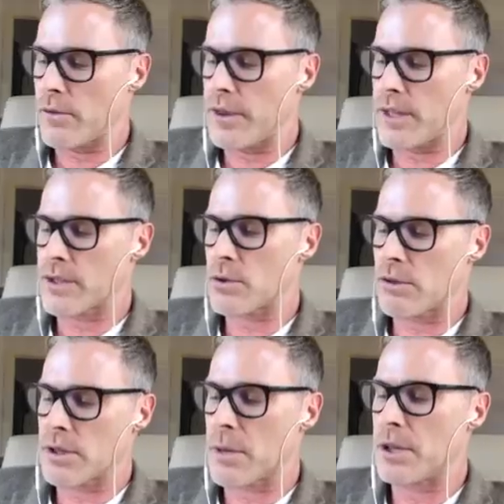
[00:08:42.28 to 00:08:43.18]
the
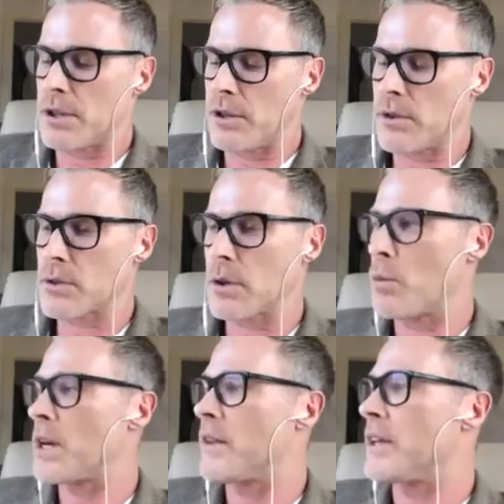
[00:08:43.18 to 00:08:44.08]
stories. I'm going to use
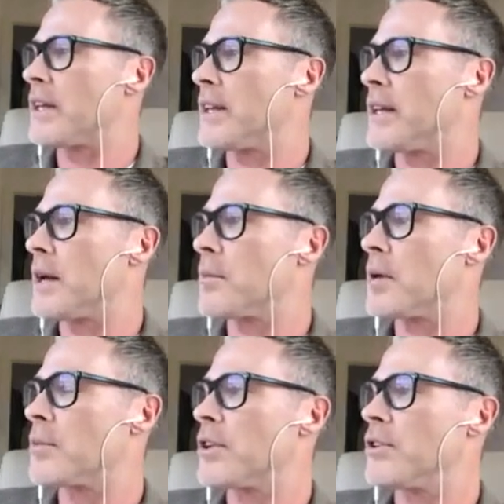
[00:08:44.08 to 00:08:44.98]
one of these
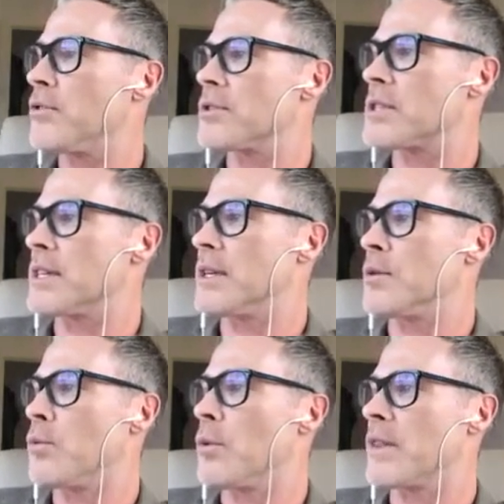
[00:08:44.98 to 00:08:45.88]

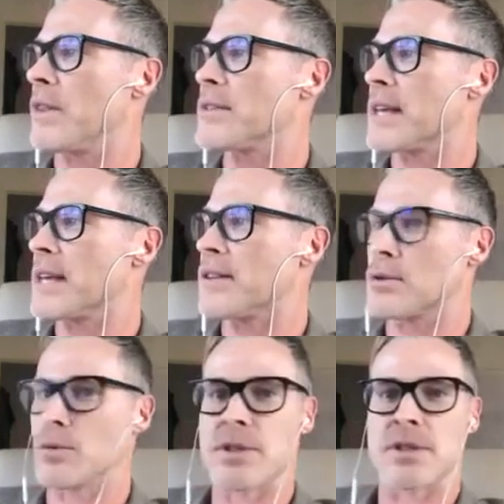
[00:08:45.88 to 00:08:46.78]

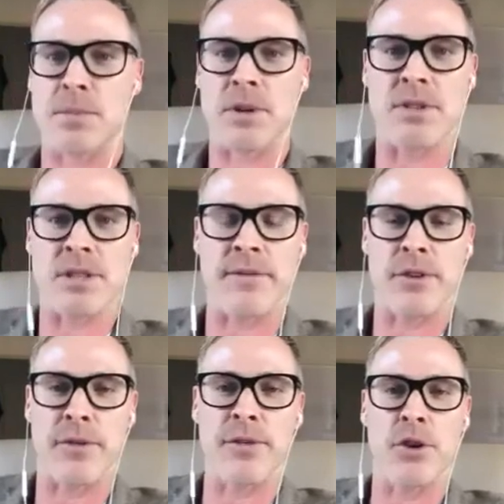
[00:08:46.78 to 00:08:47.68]
outsourcers, because
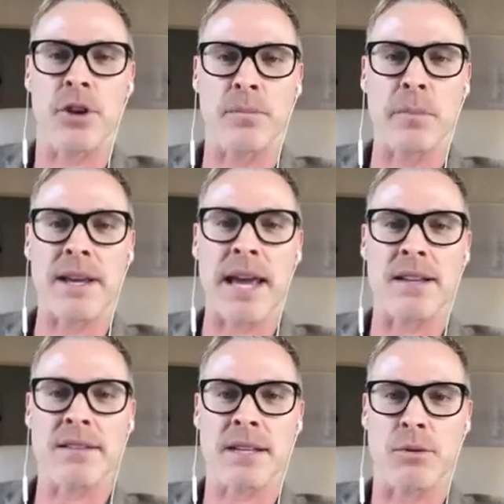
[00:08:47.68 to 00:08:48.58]
if you can make
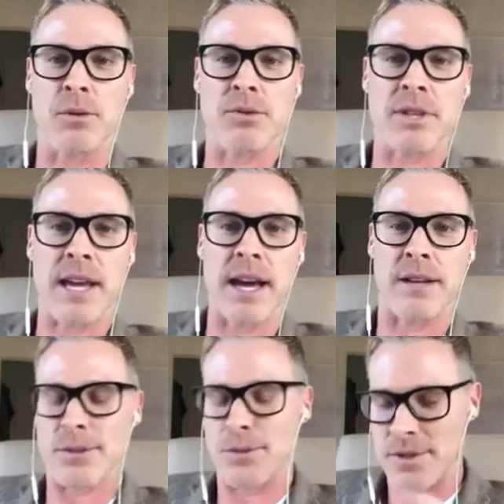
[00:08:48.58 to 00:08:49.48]

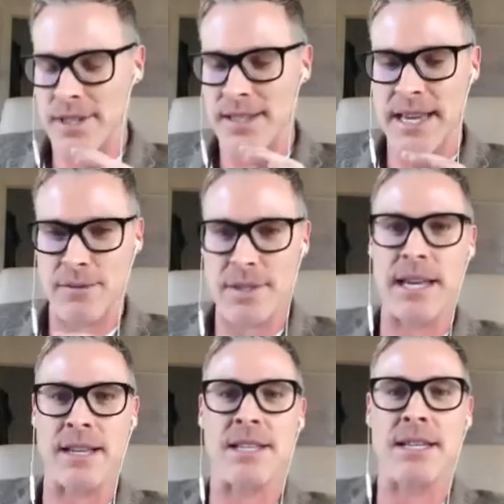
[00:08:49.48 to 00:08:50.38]
outsourcing sound
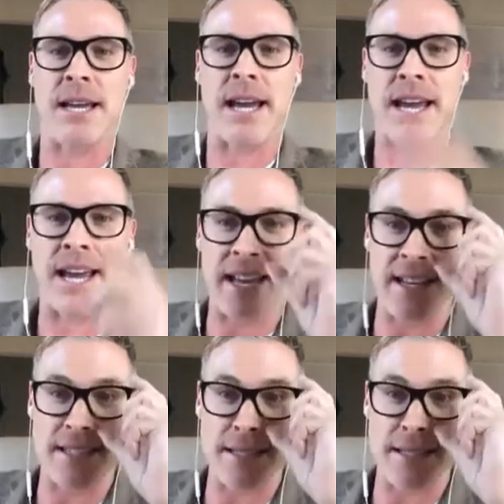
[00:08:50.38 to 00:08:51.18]
sexy, and